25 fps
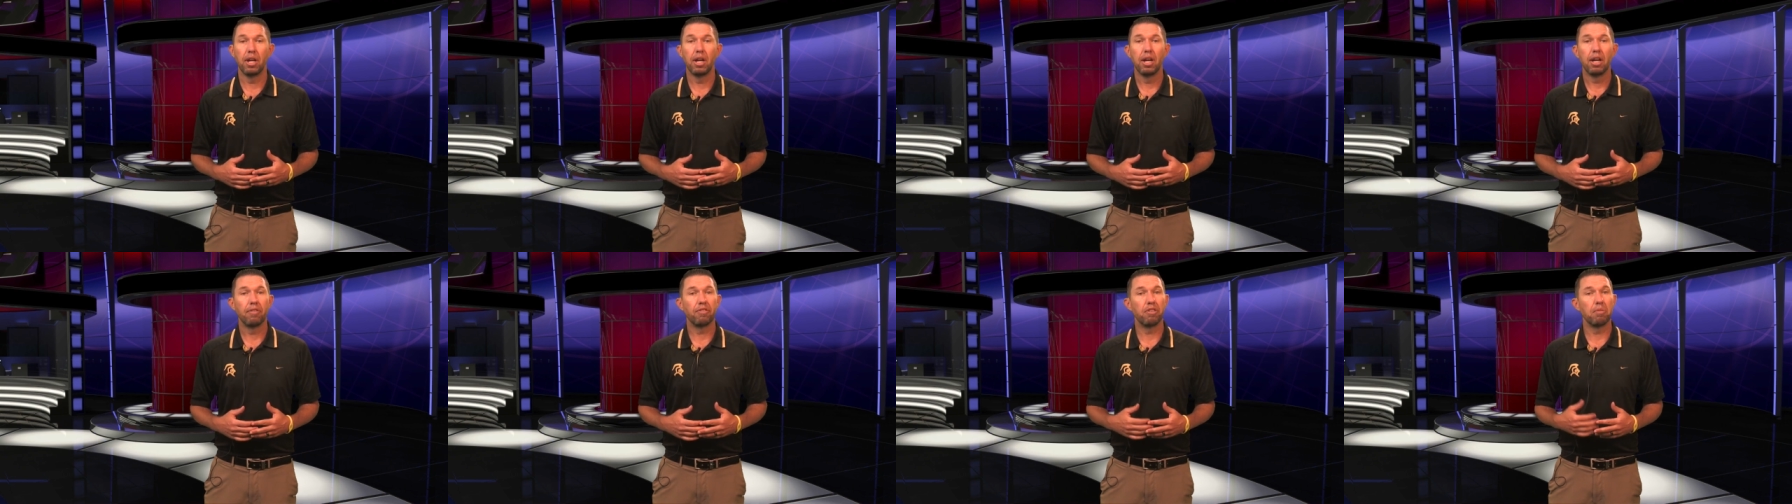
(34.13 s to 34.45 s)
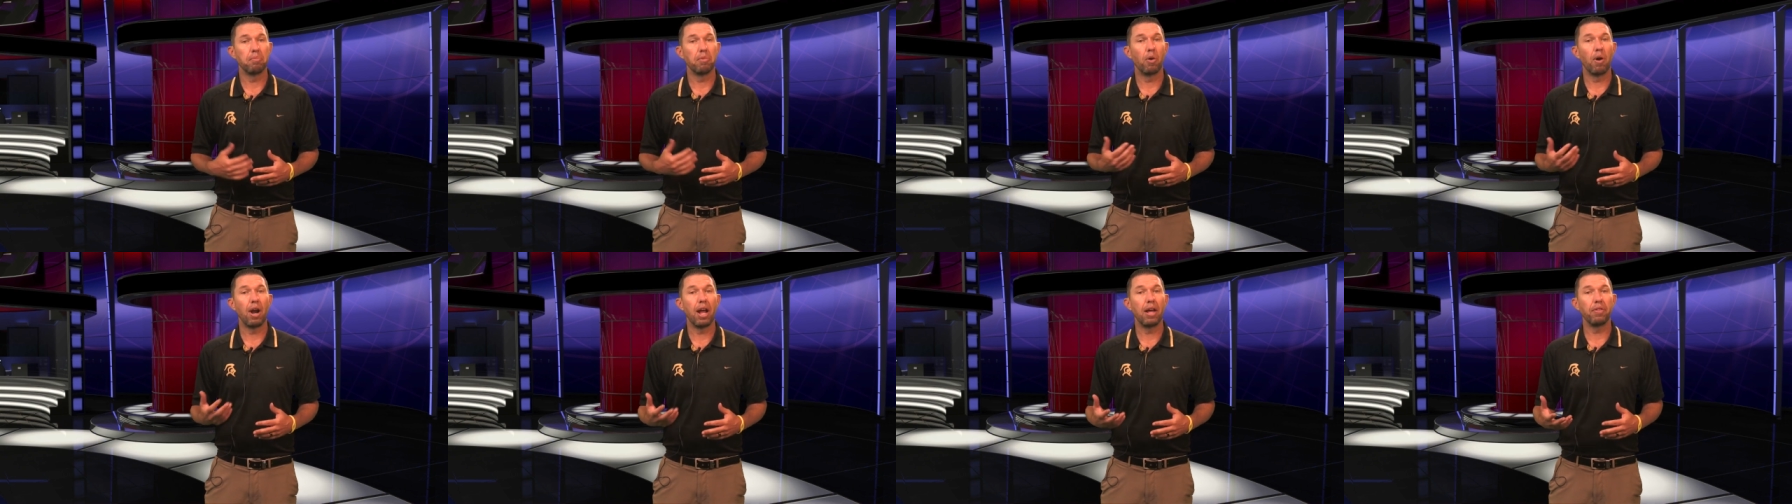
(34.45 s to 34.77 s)
from
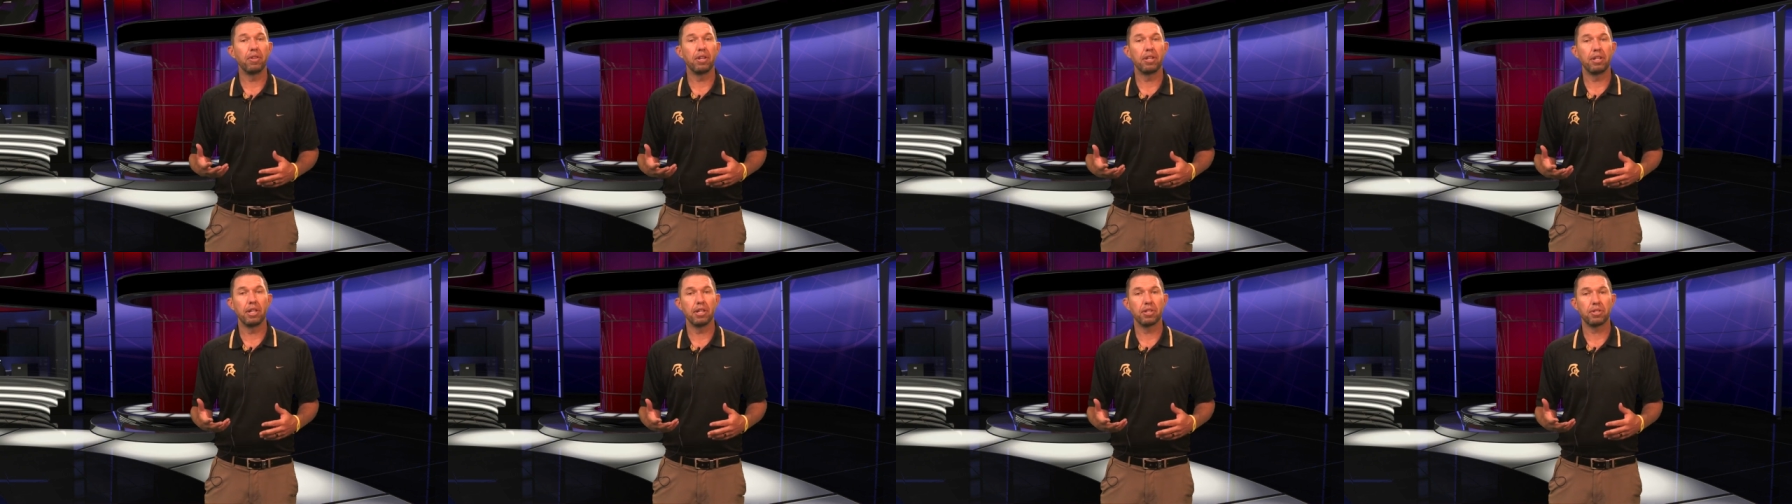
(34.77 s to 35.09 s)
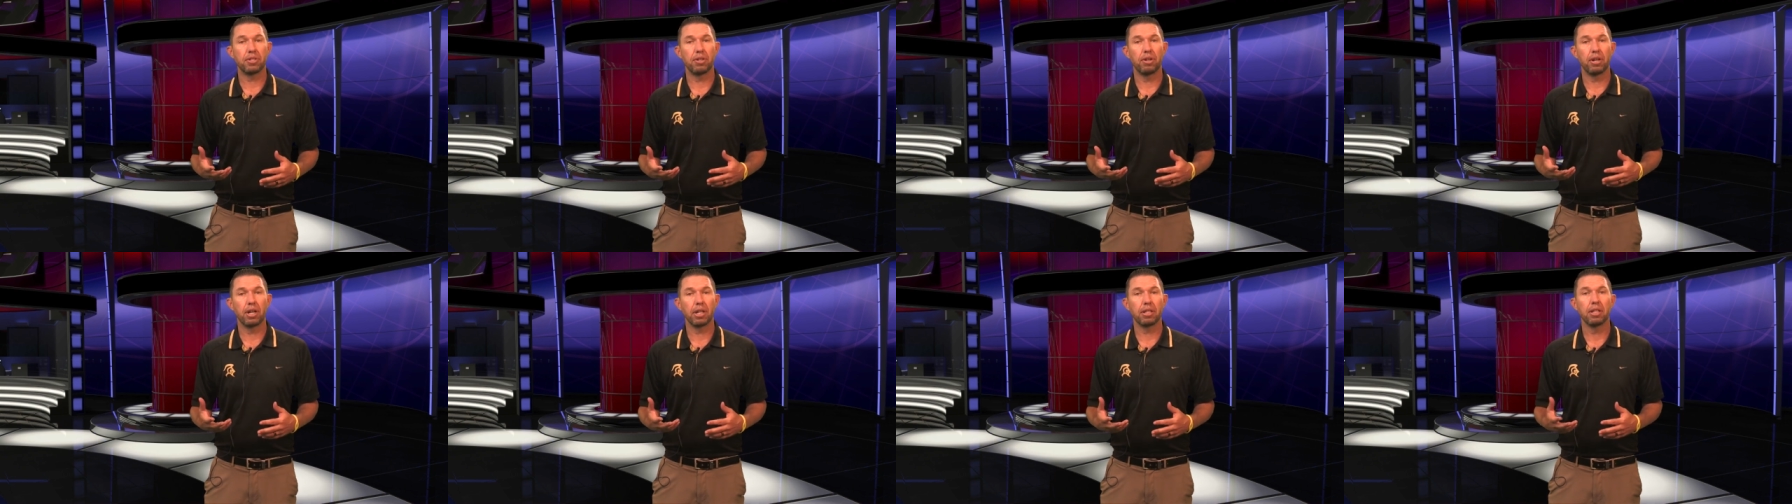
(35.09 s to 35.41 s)
around the
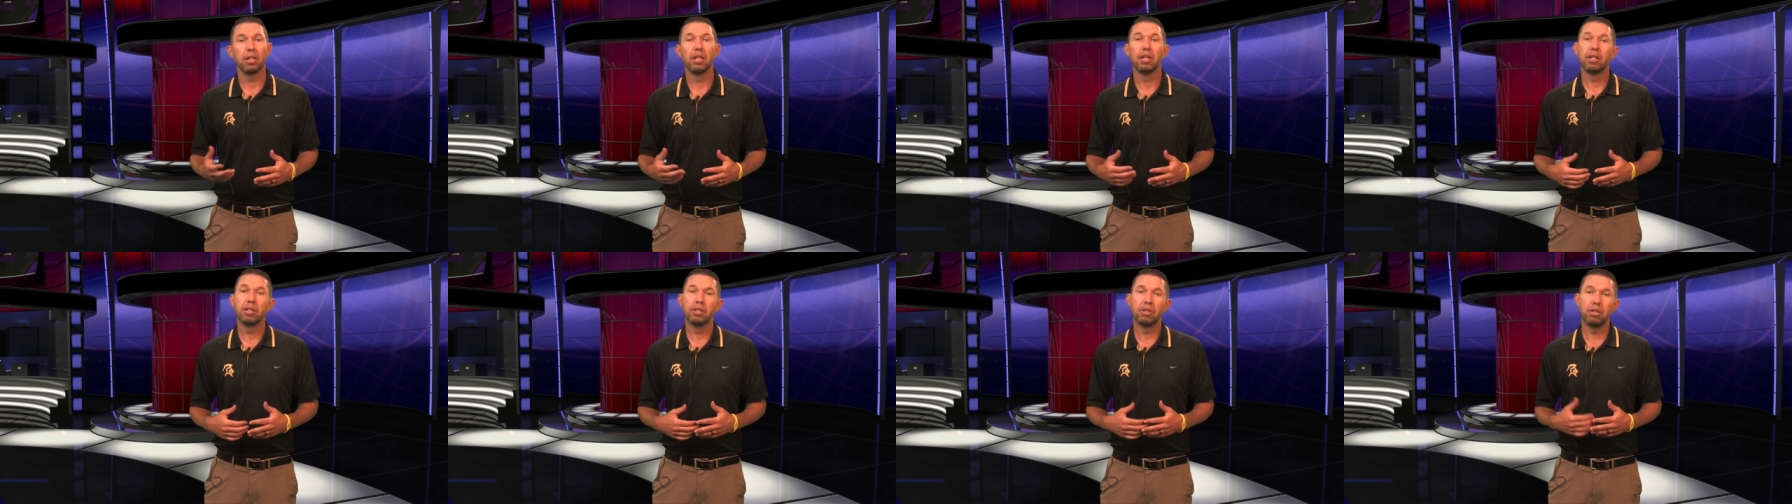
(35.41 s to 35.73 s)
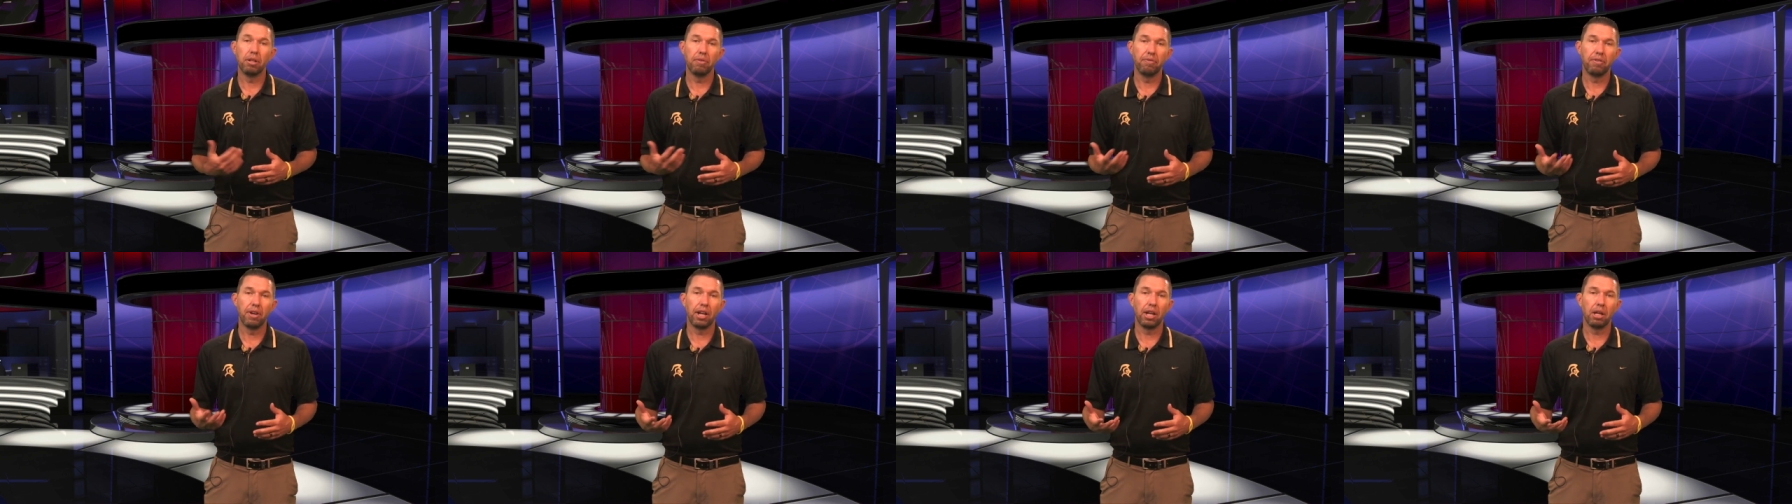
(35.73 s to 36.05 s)
district to
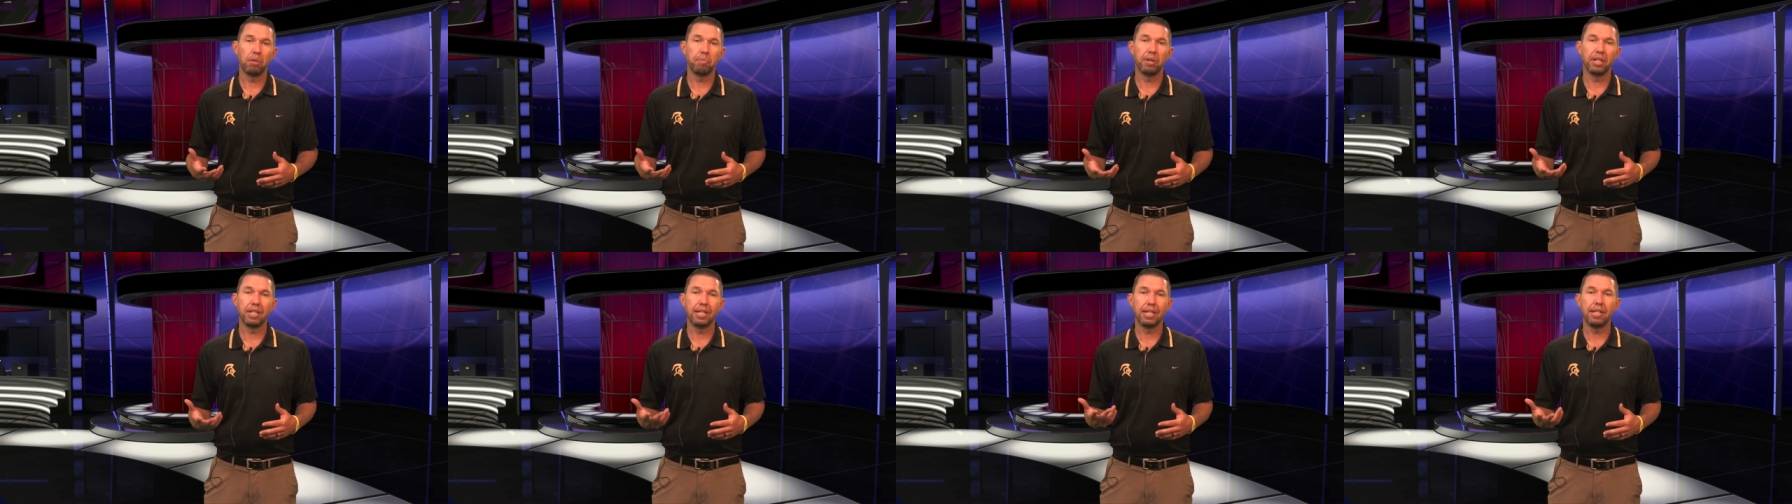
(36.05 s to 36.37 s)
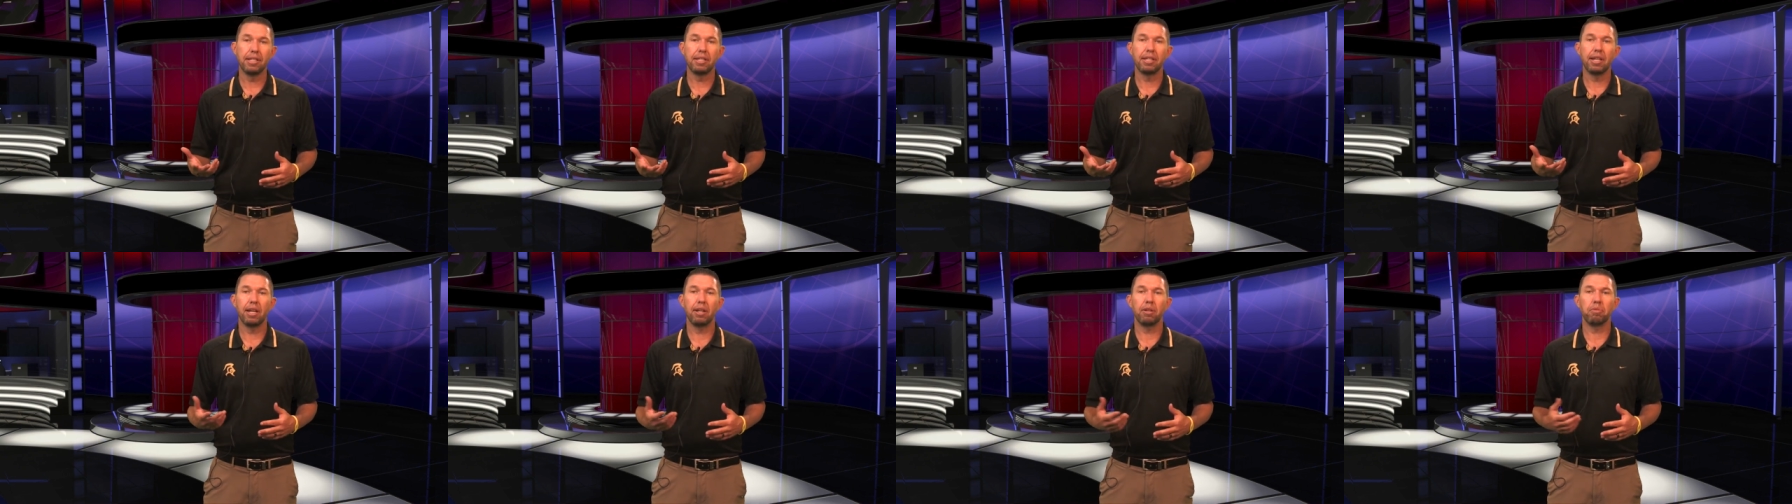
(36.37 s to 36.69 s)
develop a
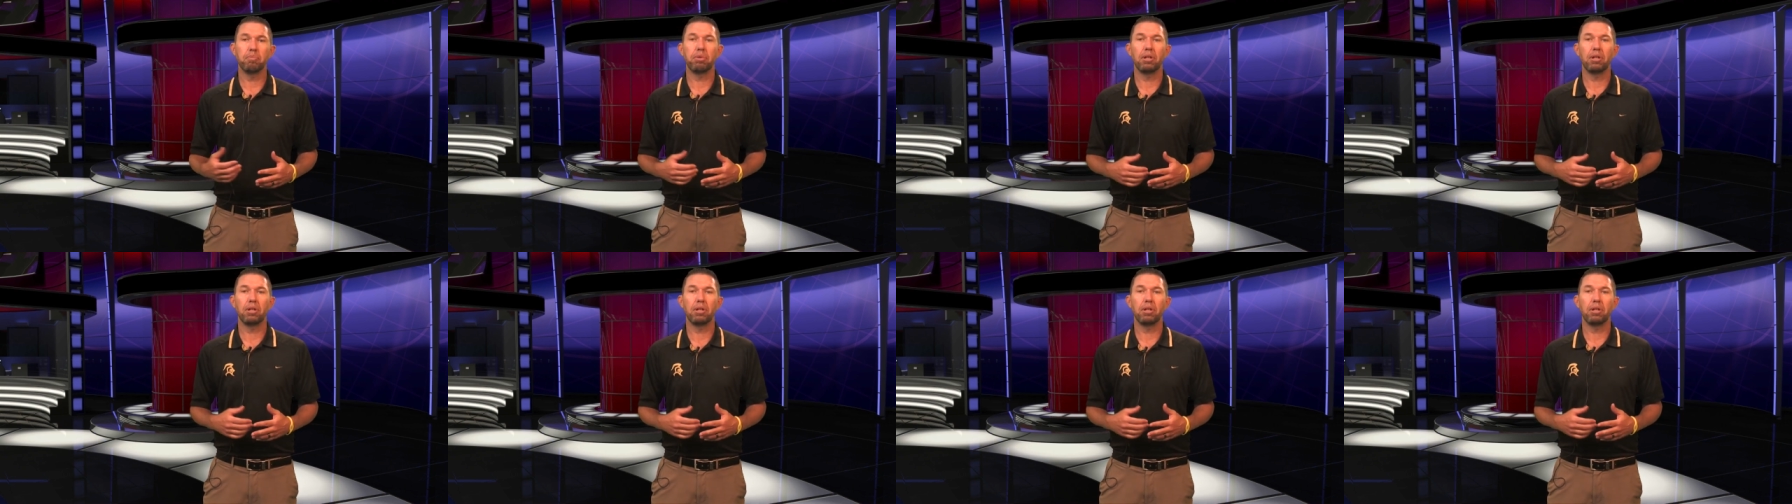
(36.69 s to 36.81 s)
detailed